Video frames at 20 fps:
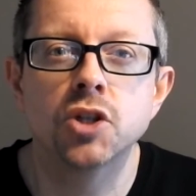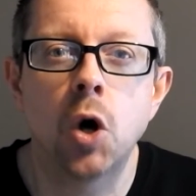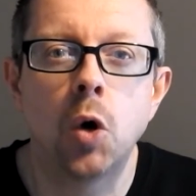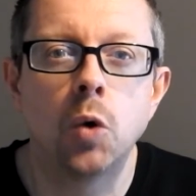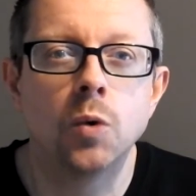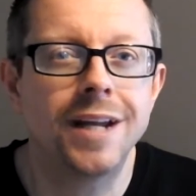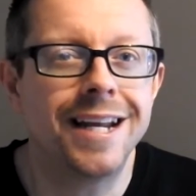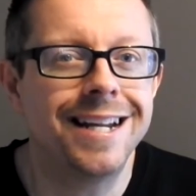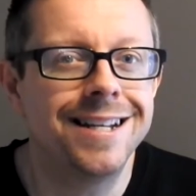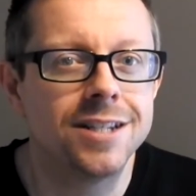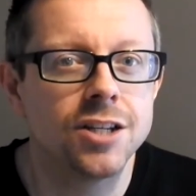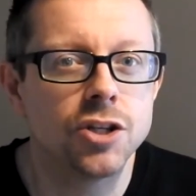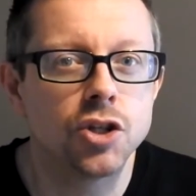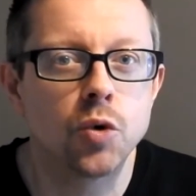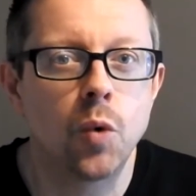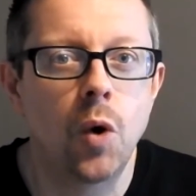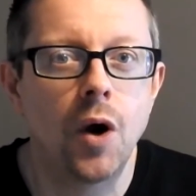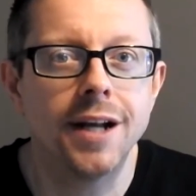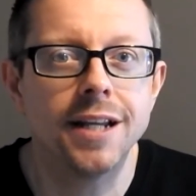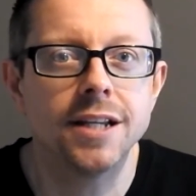told
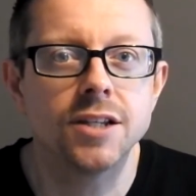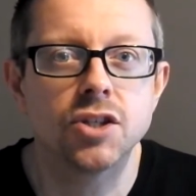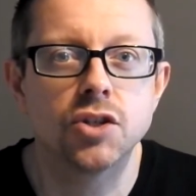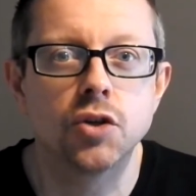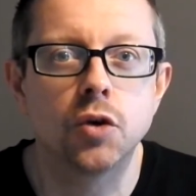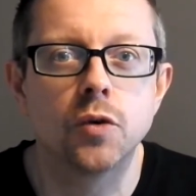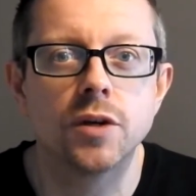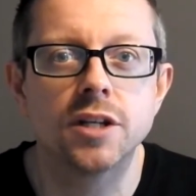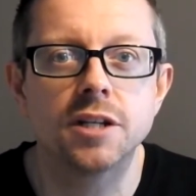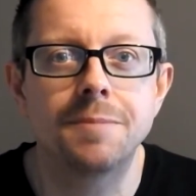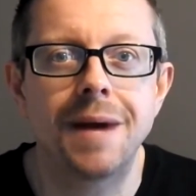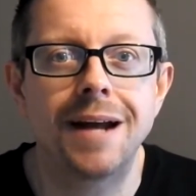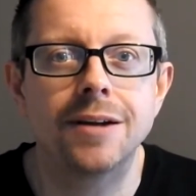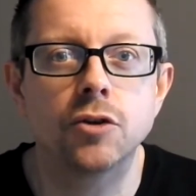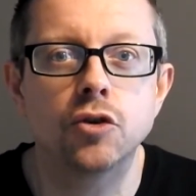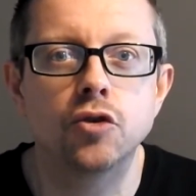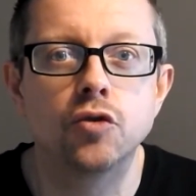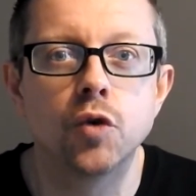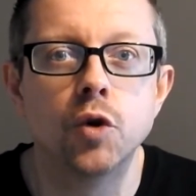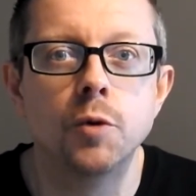intertwining stories
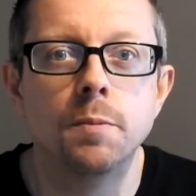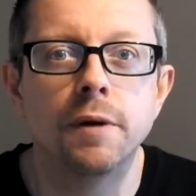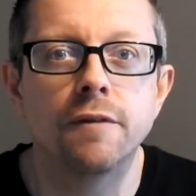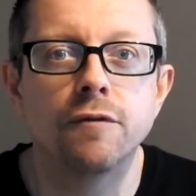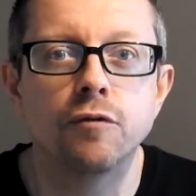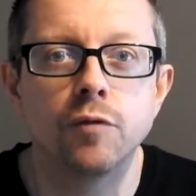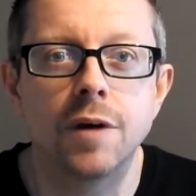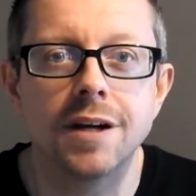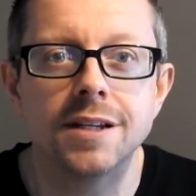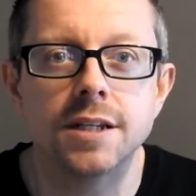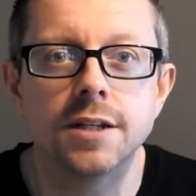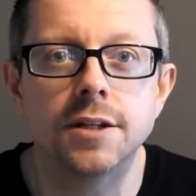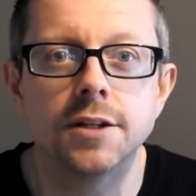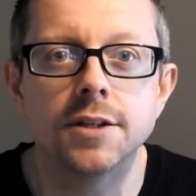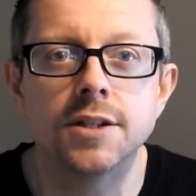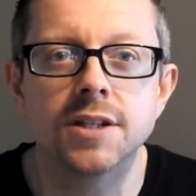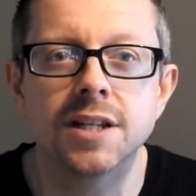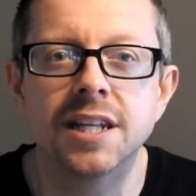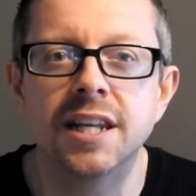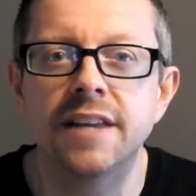about a group of
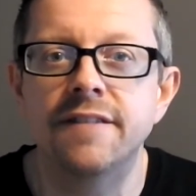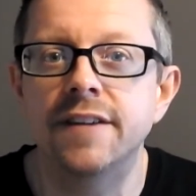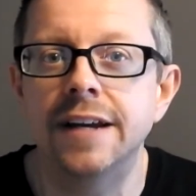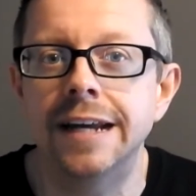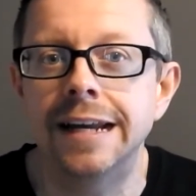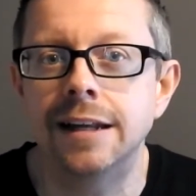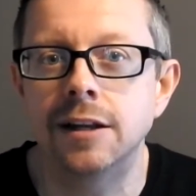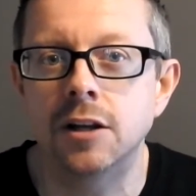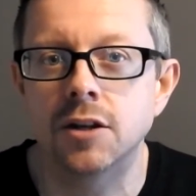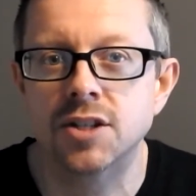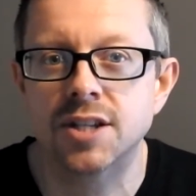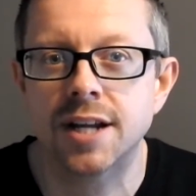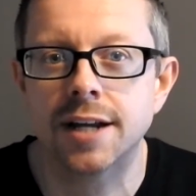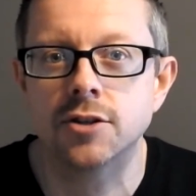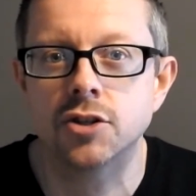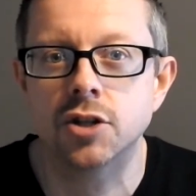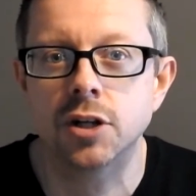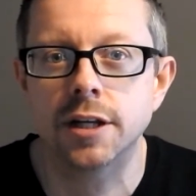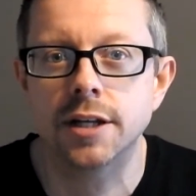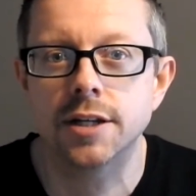residents living in Los
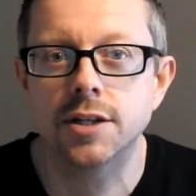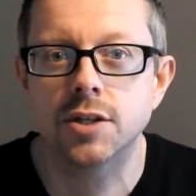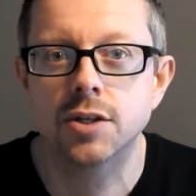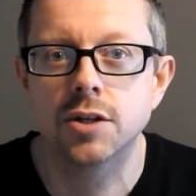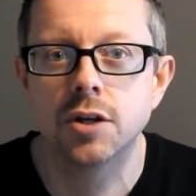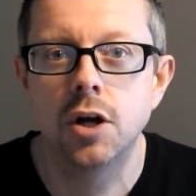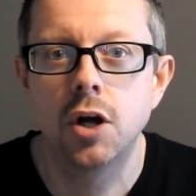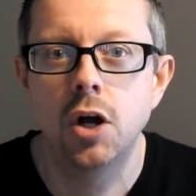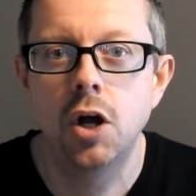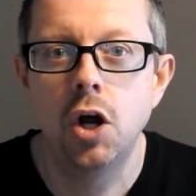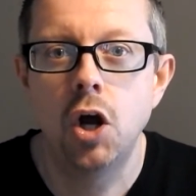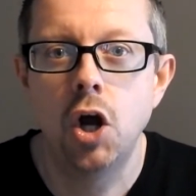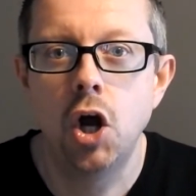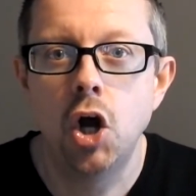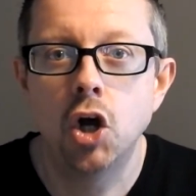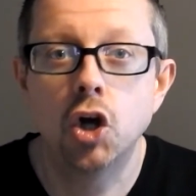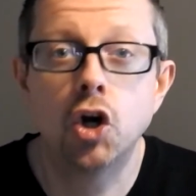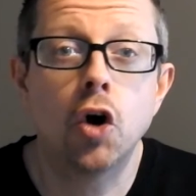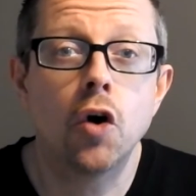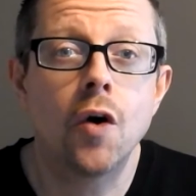Angeles.
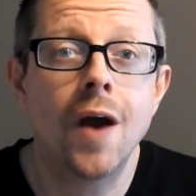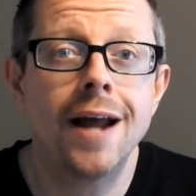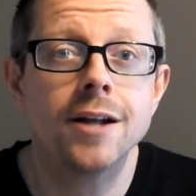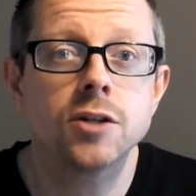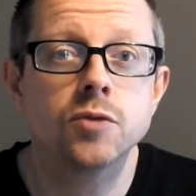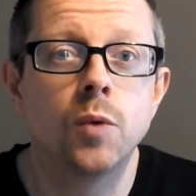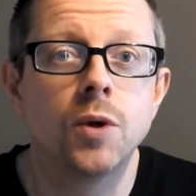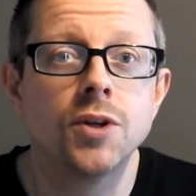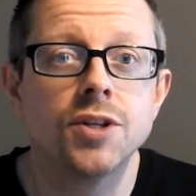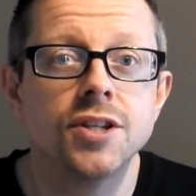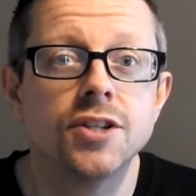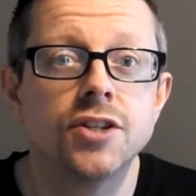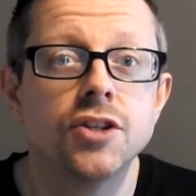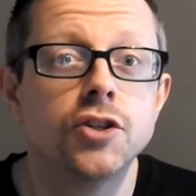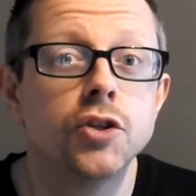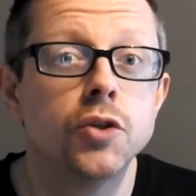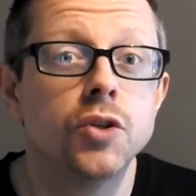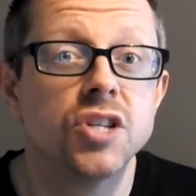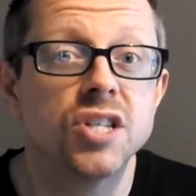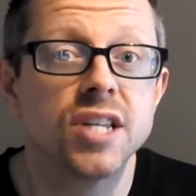Corat wanted to
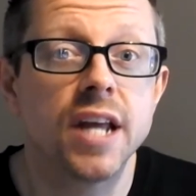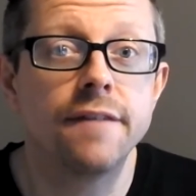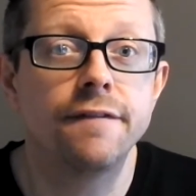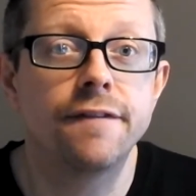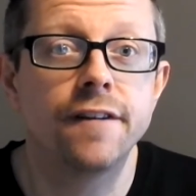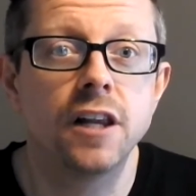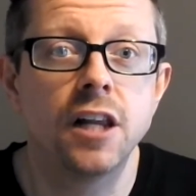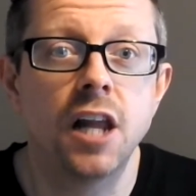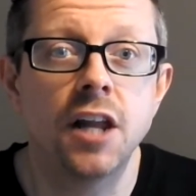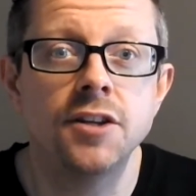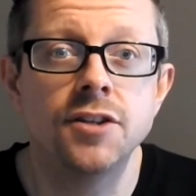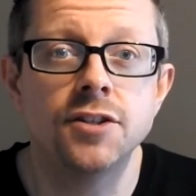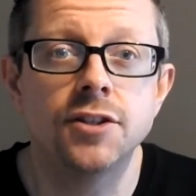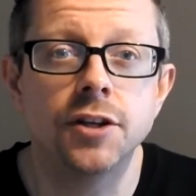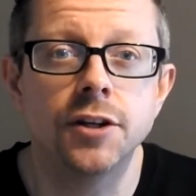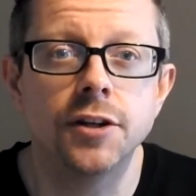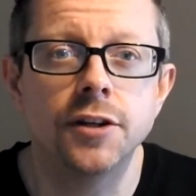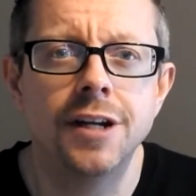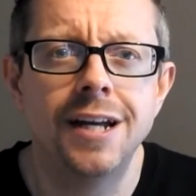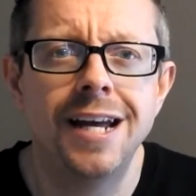do the same for
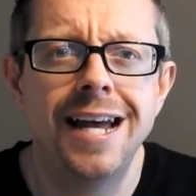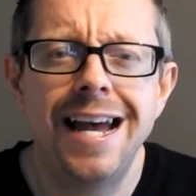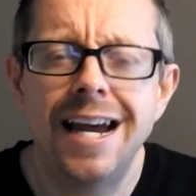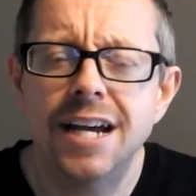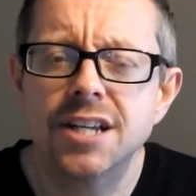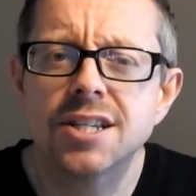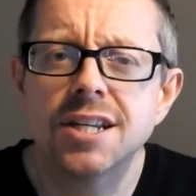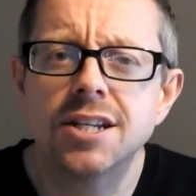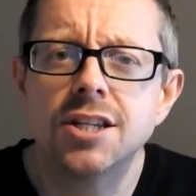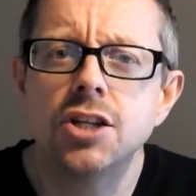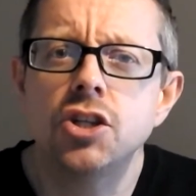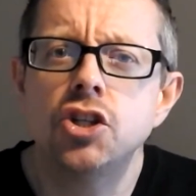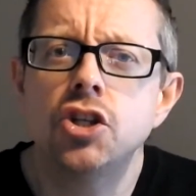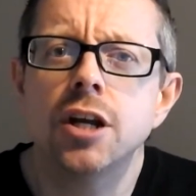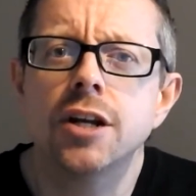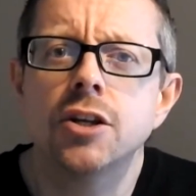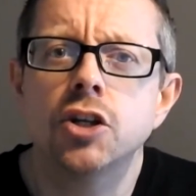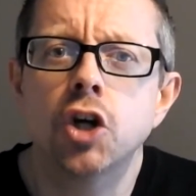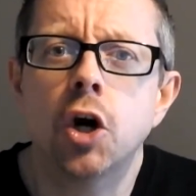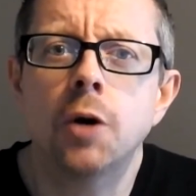London, a city
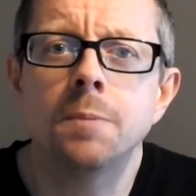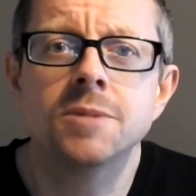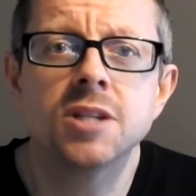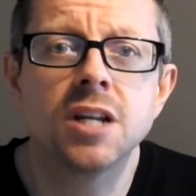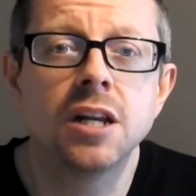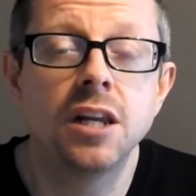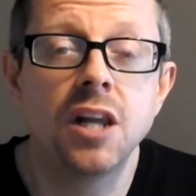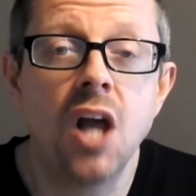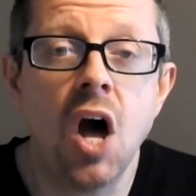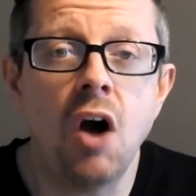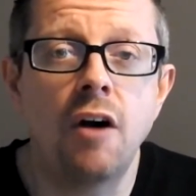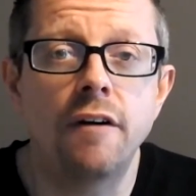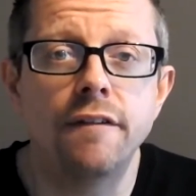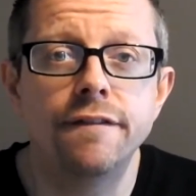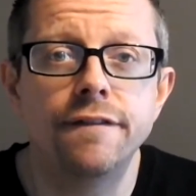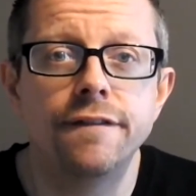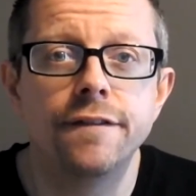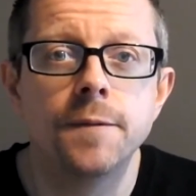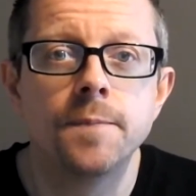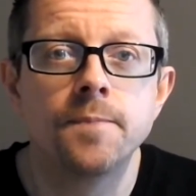she had come to
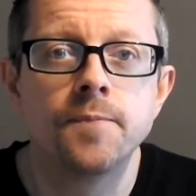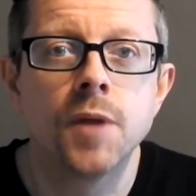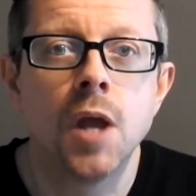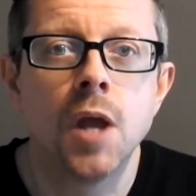love.